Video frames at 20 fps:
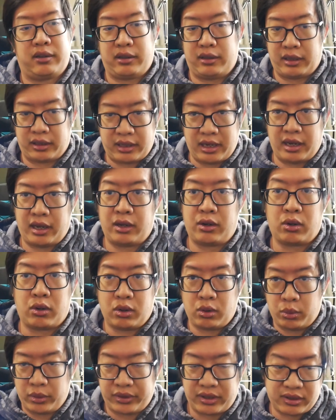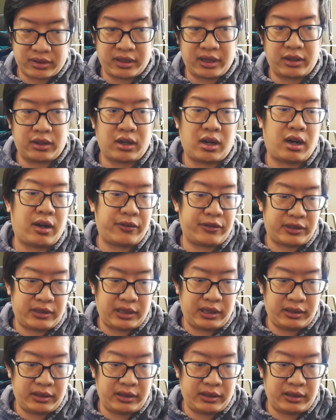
again with the standoffs,